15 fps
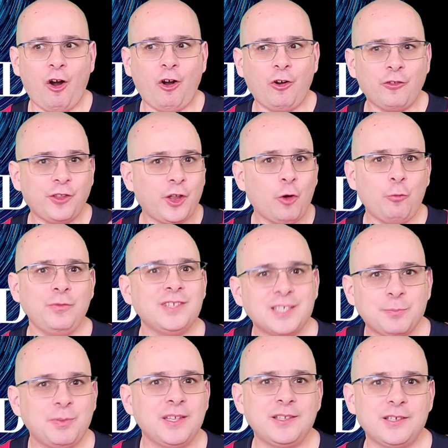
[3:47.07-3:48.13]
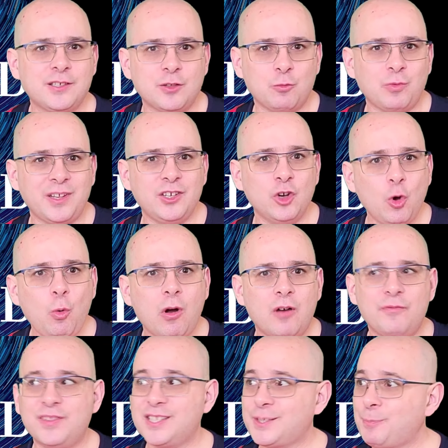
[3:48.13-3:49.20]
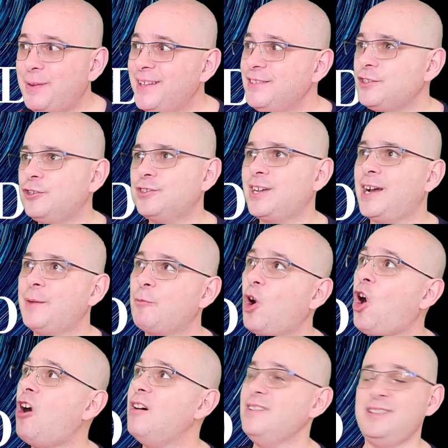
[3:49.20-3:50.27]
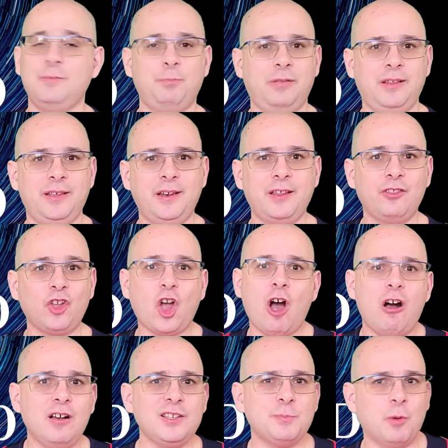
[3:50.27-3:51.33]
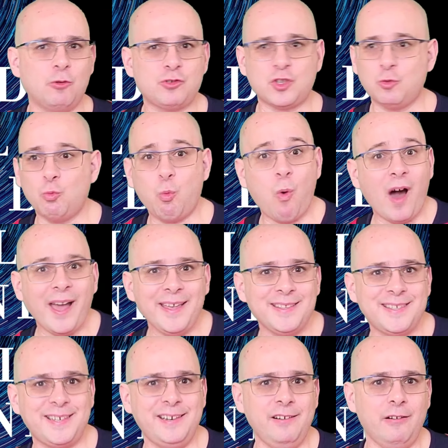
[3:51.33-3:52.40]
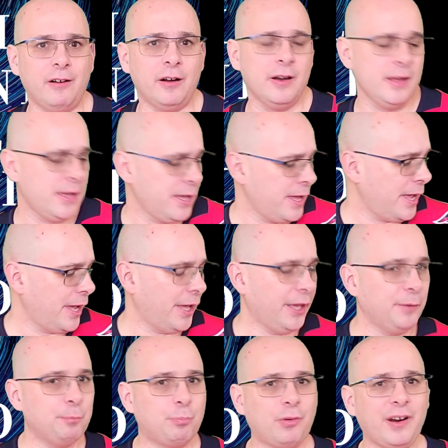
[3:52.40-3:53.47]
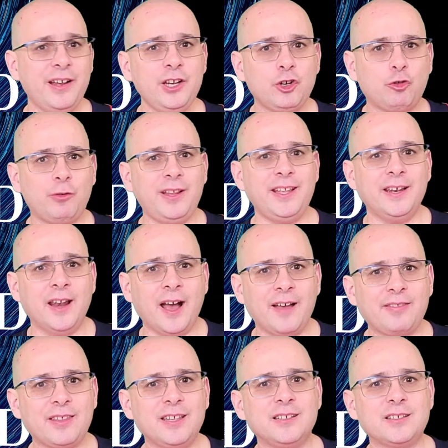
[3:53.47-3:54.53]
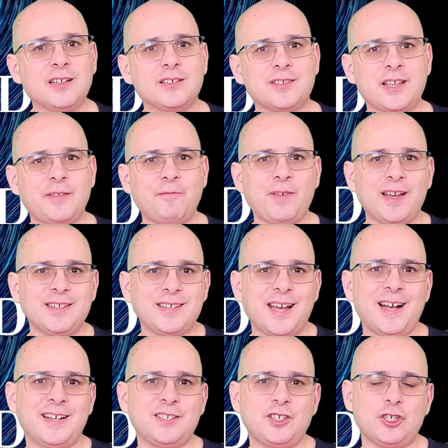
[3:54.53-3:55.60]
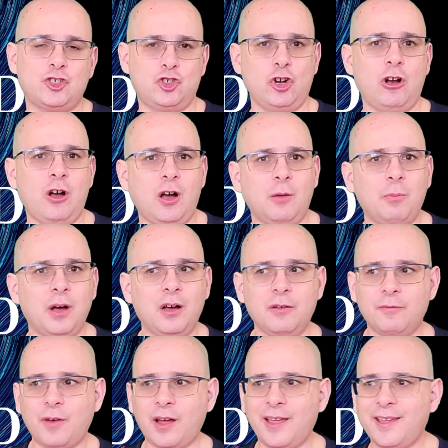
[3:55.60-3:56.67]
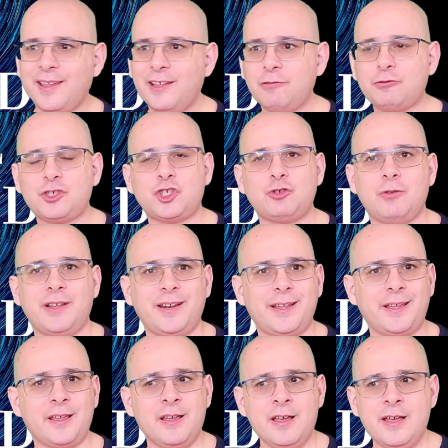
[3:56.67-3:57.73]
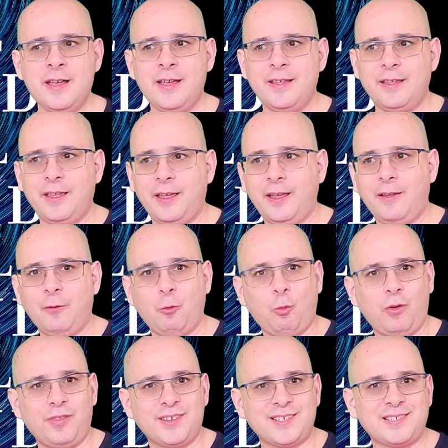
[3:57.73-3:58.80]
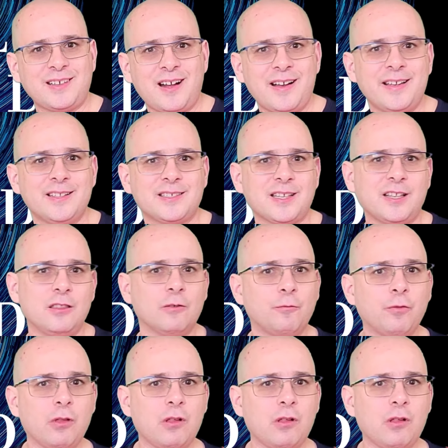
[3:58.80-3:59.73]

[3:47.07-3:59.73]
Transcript: are the only species that we know of that spends our time contemplating the cosmos and why it's here. And Brian Greene, I think, does a fantastic job of illustrating where the science and the